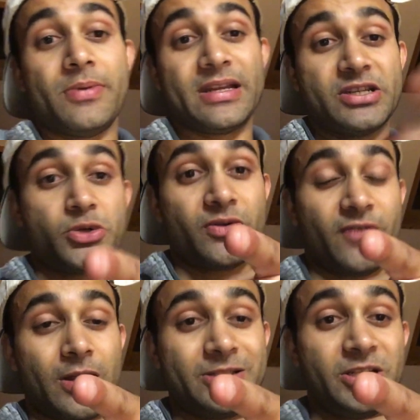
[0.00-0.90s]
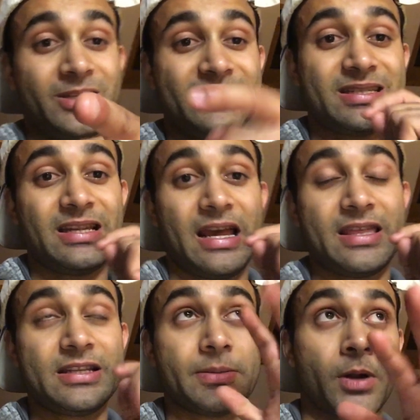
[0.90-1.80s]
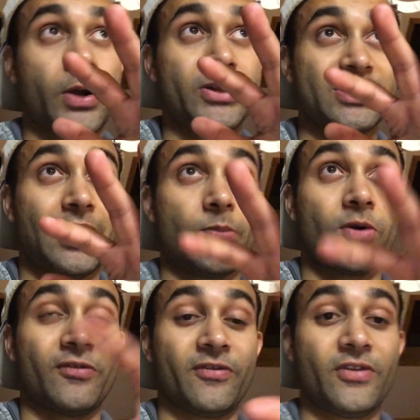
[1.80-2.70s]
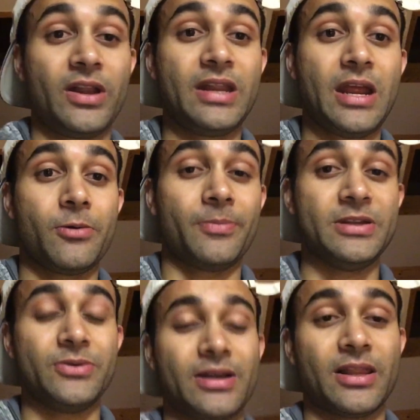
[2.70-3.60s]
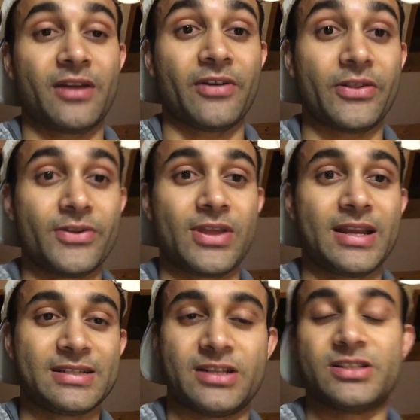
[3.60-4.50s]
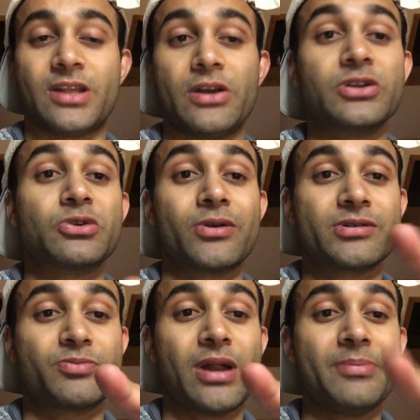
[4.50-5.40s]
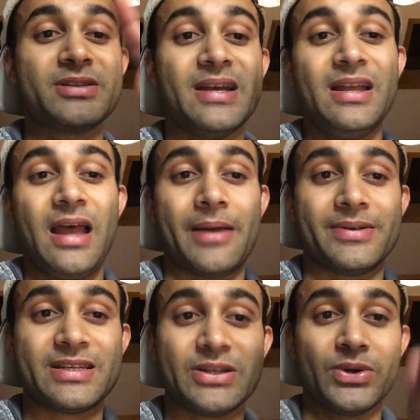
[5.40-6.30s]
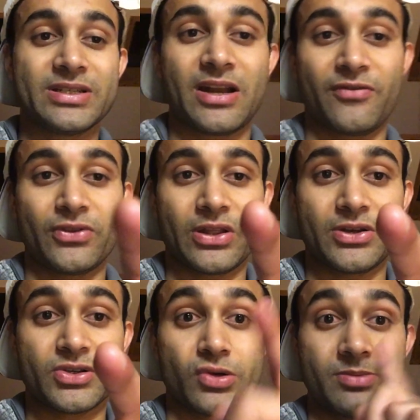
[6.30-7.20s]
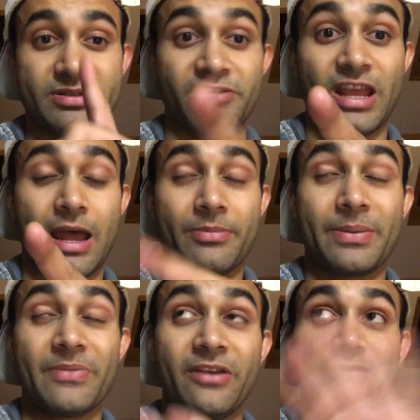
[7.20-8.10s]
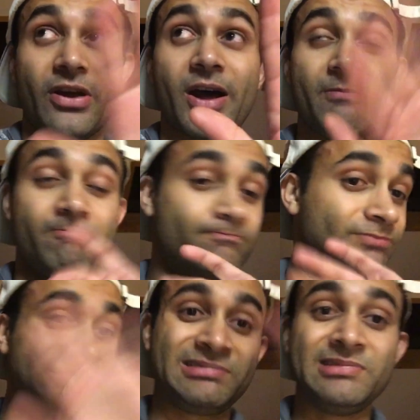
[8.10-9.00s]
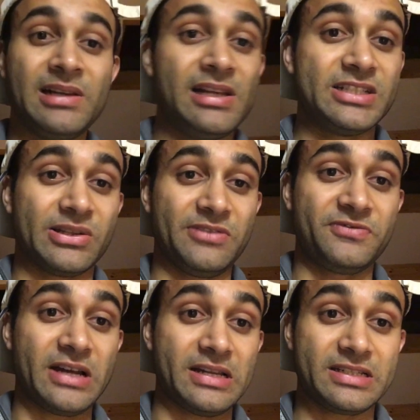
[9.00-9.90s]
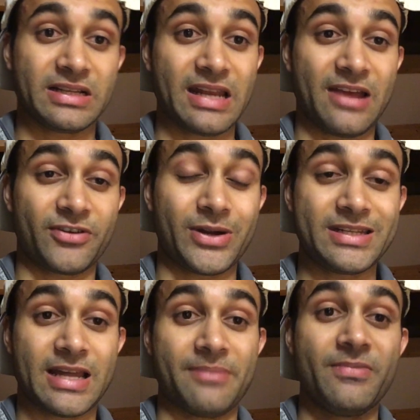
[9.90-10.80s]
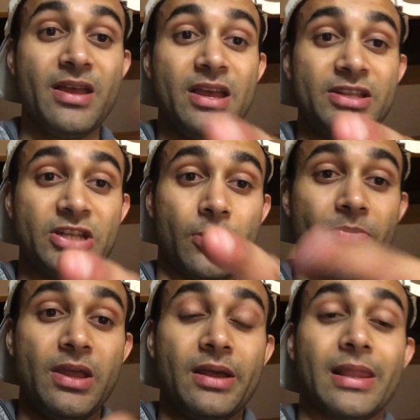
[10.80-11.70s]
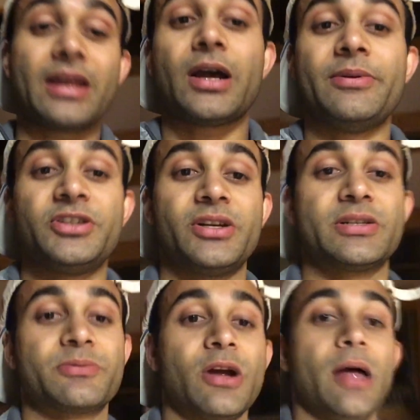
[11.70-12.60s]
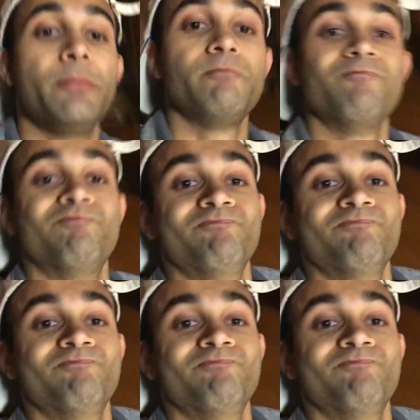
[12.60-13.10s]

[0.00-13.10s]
hope you guys enjoyed watching this. I think tomorrow is a lot more of a fun day. We'll be doing a lot of other things. There's thunderstorms prepped. I'm so excited for thunderstorms if they happen. If not, totally fine. Still gonna have a great time. So like, comment, share, and subscribe.